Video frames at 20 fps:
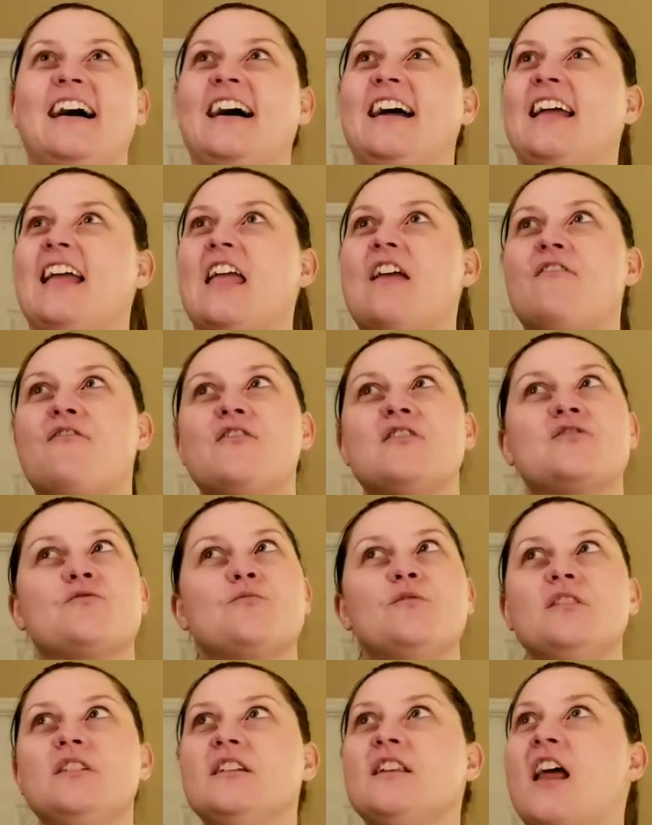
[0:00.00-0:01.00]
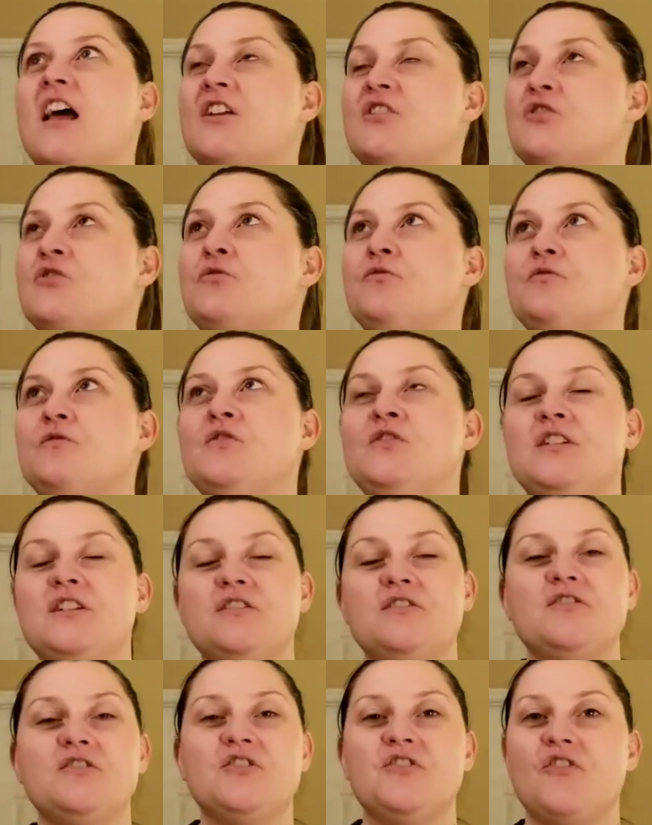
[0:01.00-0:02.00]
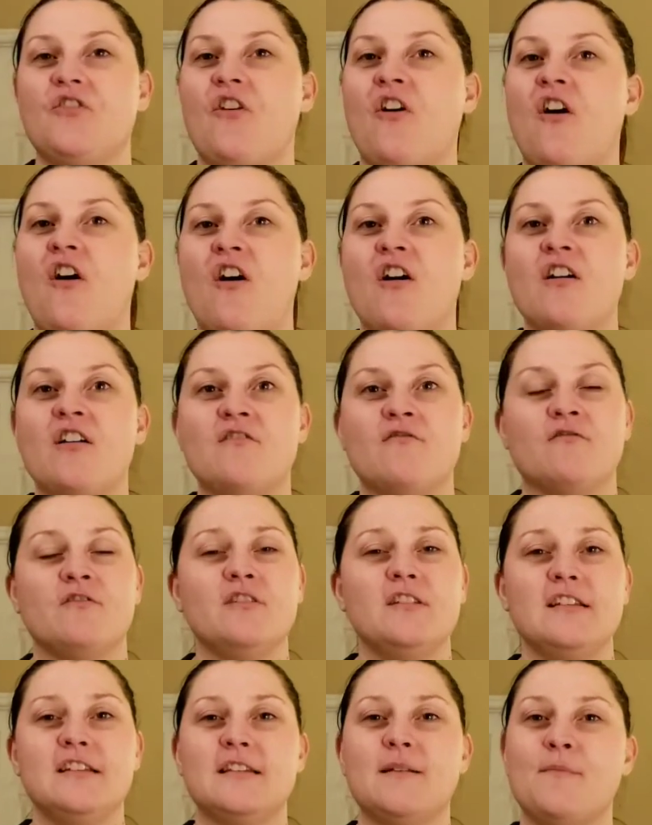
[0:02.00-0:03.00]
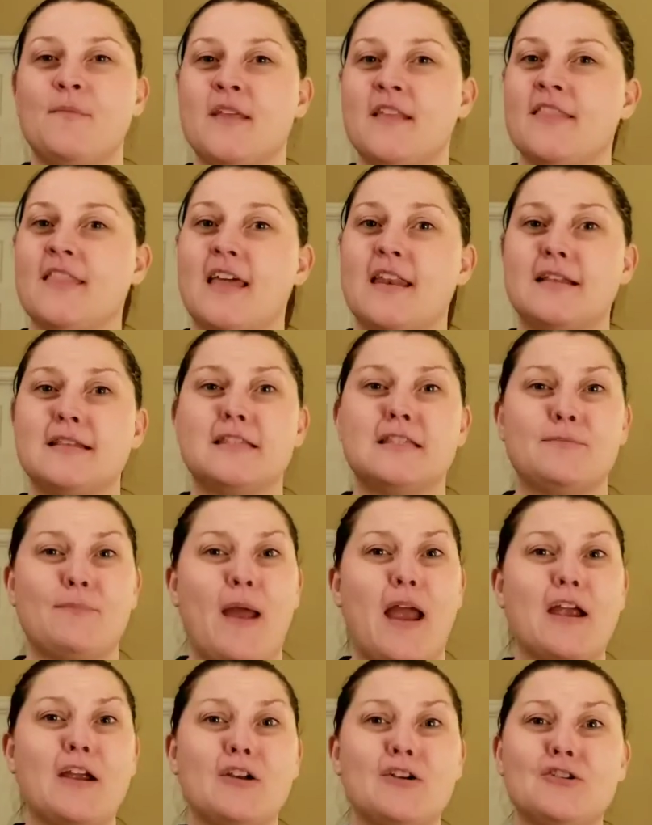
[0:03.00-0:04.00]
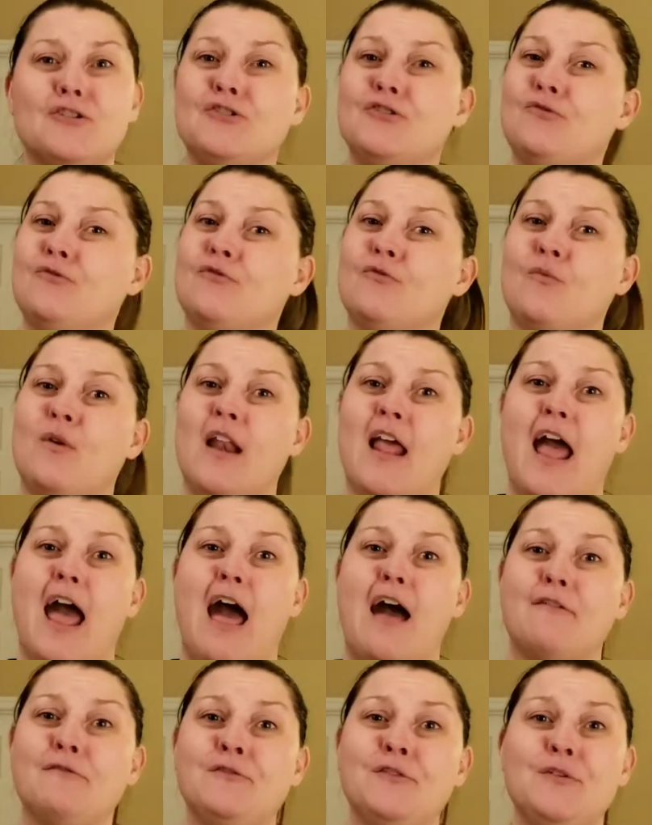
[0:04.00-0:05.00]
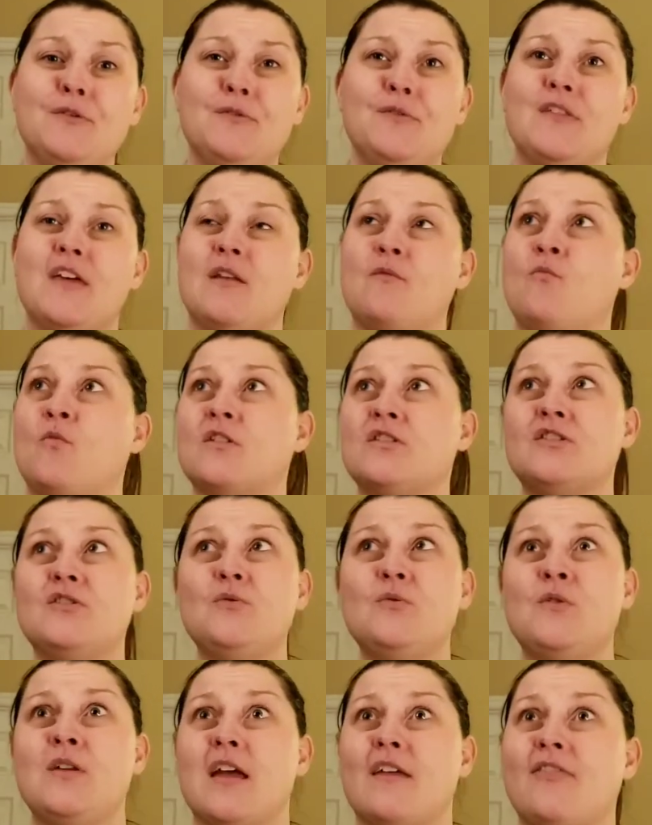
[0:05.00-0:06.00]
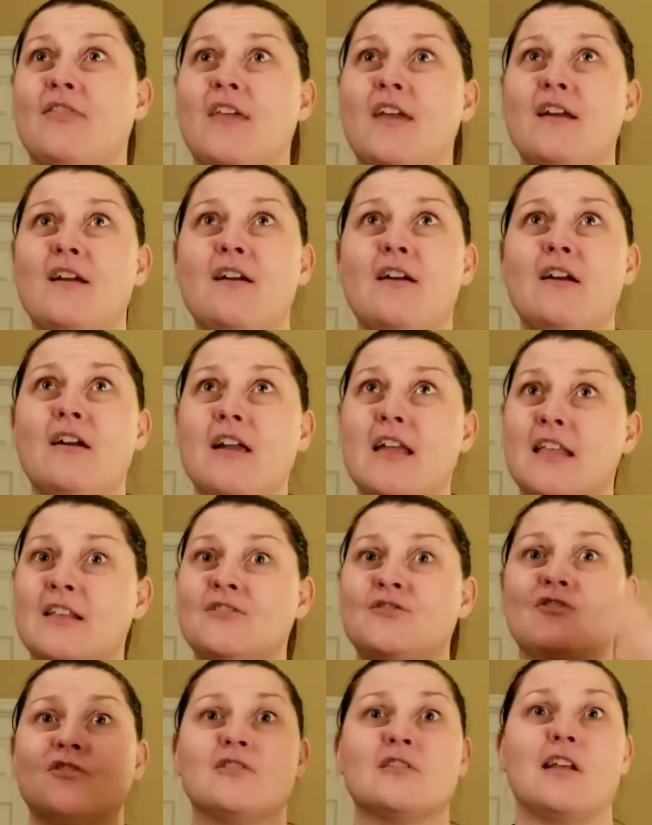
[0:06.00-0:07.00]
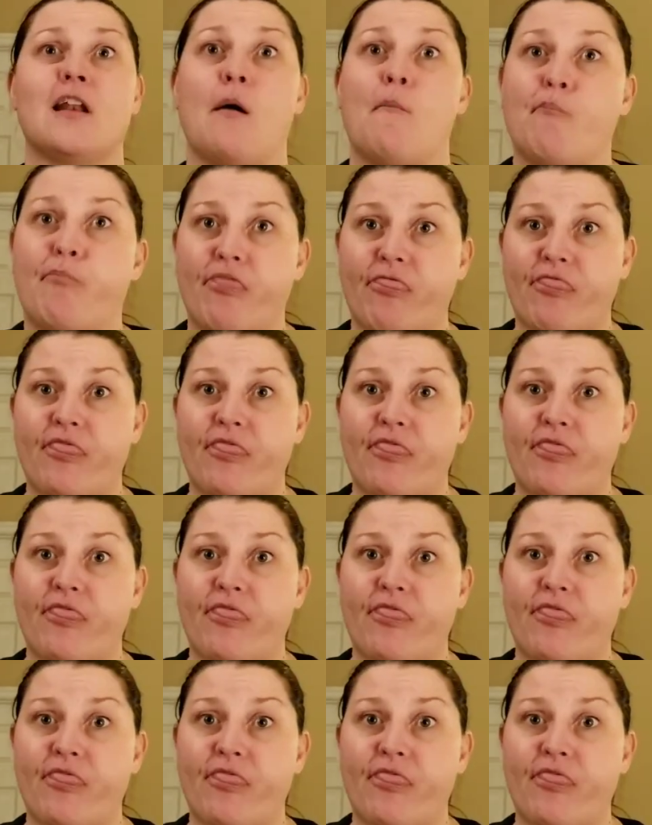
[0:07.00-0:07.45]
if it's really not true and dear to your heart and really something that inspires you or what have you, then once you get there, it's just gonna,